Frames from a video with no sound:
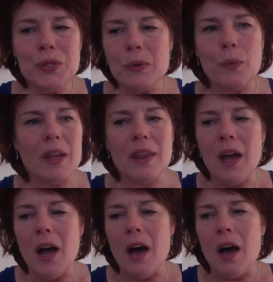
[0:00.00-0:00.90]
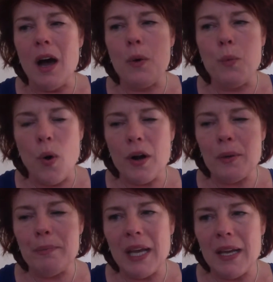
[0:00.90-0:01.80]
it with a
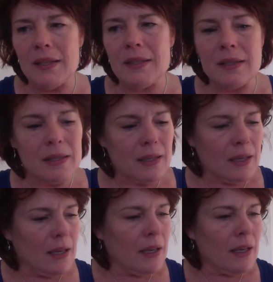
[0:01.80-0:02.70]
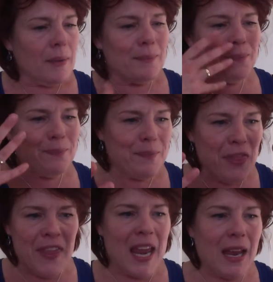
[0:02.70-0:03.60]
water-based
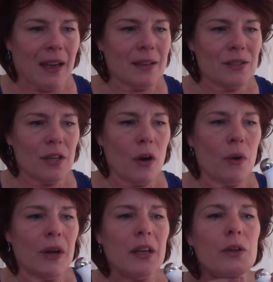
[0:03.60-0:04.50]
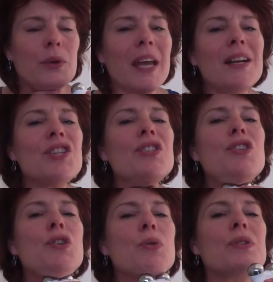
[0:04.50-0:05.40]
thing. So you can't just
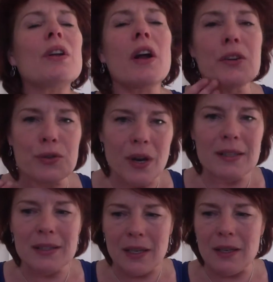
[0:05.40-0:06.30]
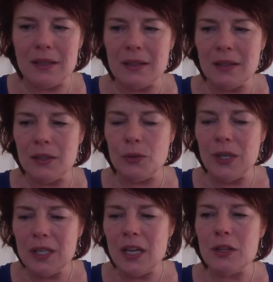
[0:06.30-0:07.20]
use it on your dry skin. You
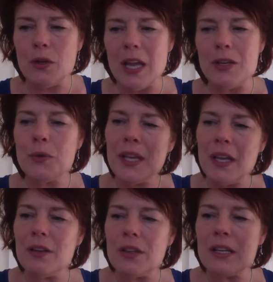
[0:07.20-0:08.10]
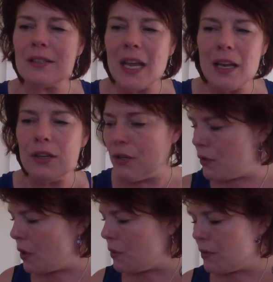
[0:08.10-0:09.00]
need to, and you can't. They say
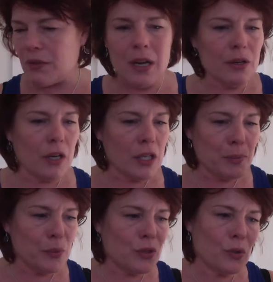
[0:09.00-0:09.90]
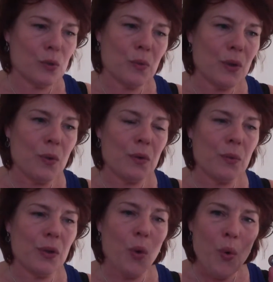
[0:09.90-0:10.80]
you're not supposed to use it with
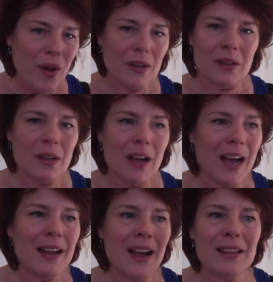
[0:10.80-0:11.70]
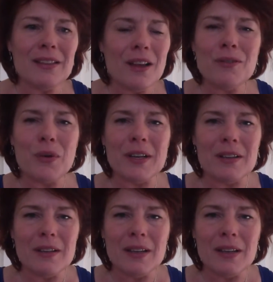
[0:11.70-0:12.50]
oil. I love oil.